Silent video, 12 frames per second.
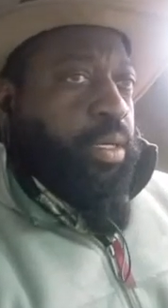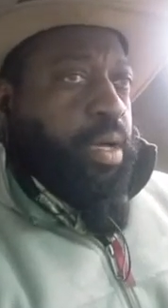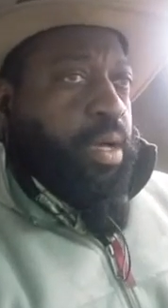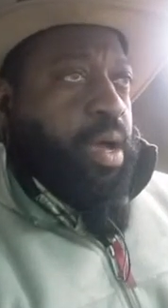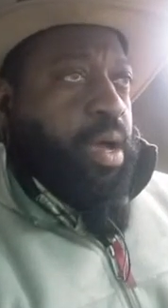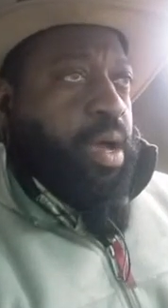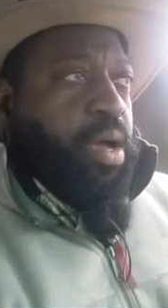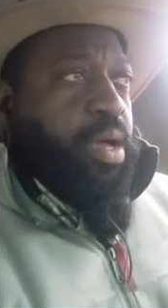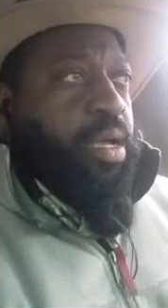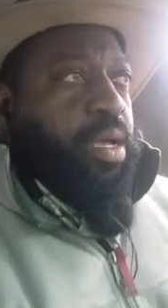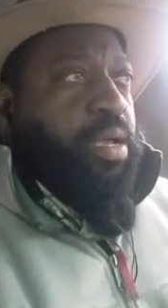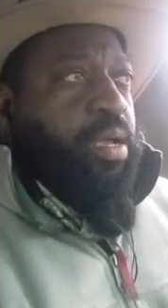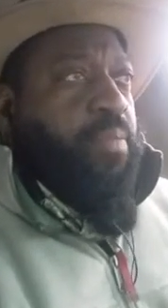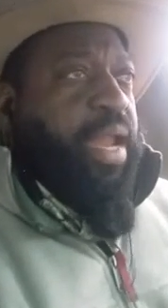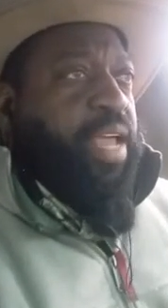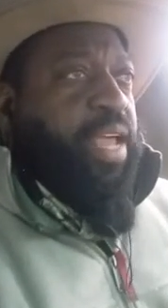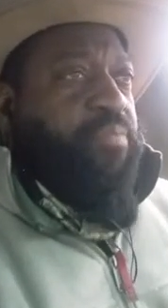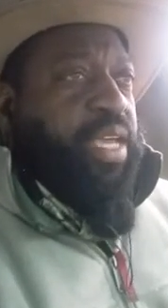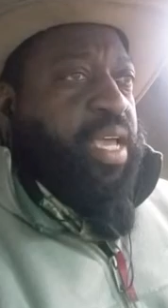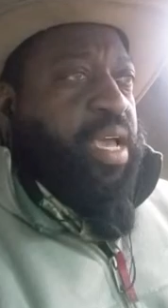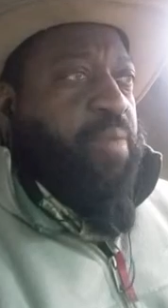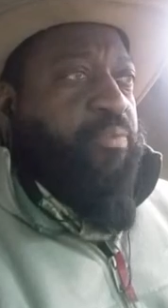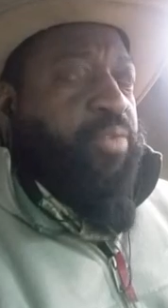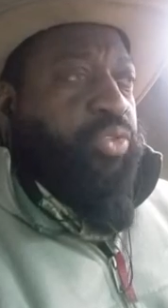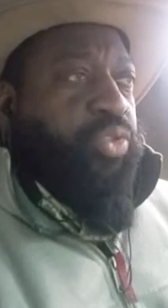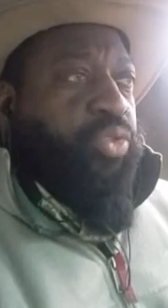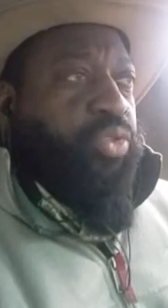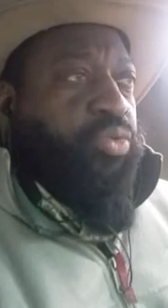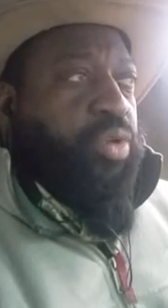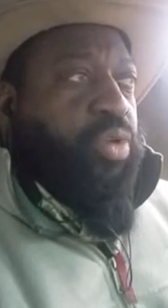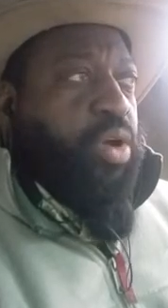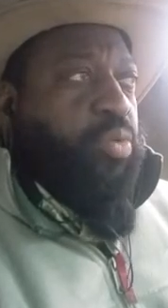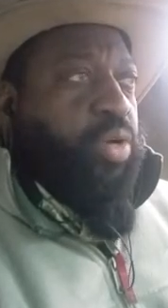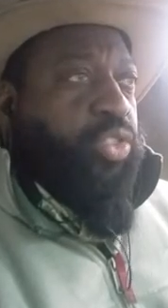uh, might even be helpful to know where